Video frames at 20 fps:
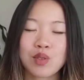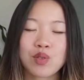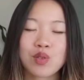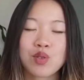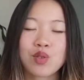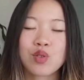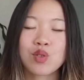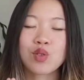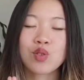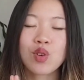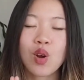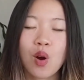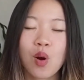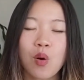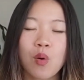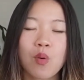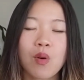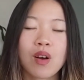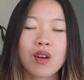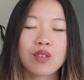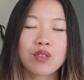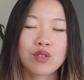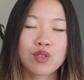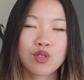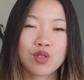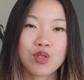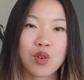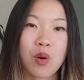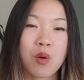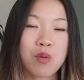so
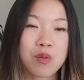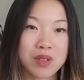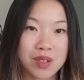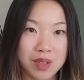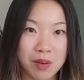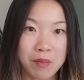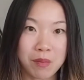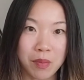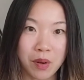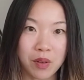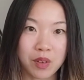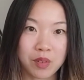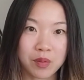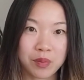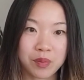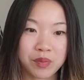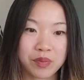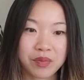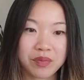simple